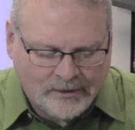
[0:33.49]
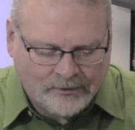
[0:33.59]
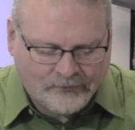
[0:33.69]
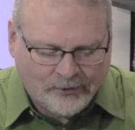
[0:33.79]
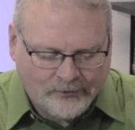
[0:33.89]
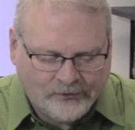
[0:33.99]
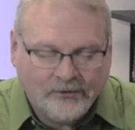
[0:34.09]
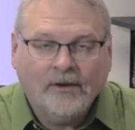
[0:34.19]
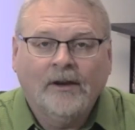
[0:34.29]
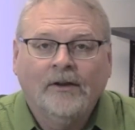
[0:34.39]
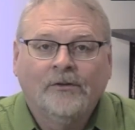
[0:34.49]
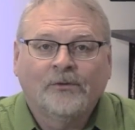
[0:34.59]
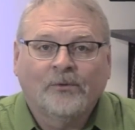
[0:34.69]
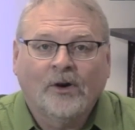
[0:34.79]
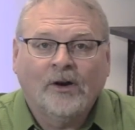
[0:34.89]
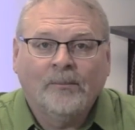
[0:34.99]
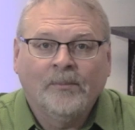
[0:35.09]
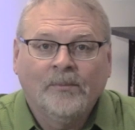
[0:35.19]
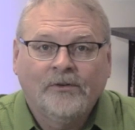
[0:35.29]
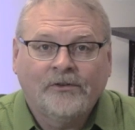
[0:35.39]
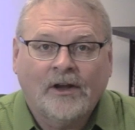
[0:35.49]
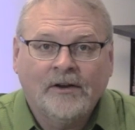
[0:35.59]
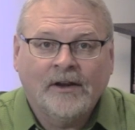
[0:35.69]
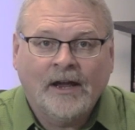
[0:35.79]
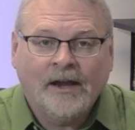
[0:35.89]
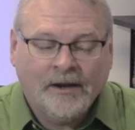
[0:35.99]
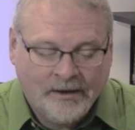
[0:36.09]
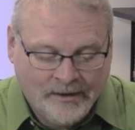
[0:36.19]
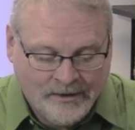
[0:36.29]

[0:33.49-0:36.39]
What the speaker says: The first is from Sunday,